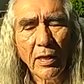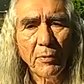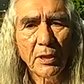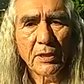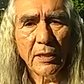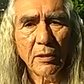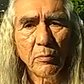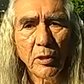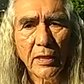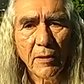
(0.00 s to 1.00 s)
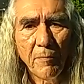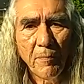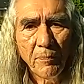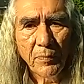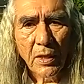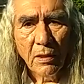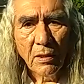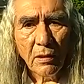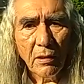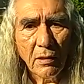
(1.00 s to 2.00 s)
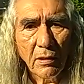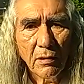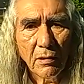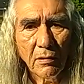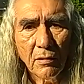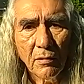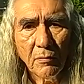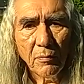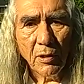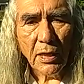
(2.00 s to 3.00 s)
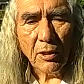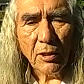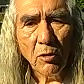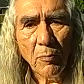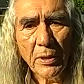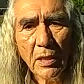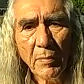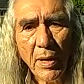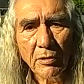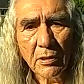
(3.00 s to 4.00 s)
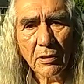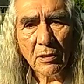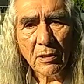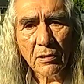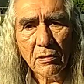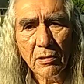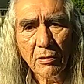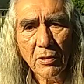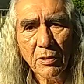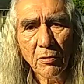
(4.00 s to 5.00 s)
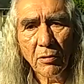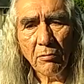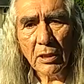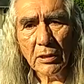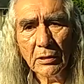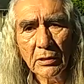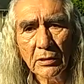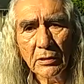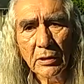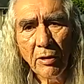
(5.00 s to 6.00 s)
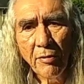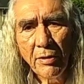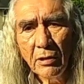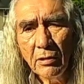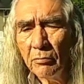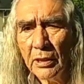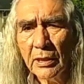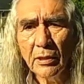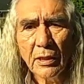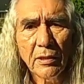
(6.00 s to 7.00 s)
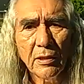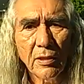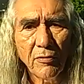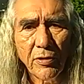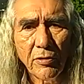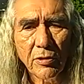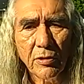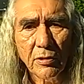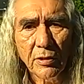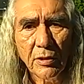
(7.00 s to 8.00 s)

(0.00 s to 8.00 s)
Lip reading: I'm going to take a break and probably go up into the mountains and sit with the holy ones and really look into the future.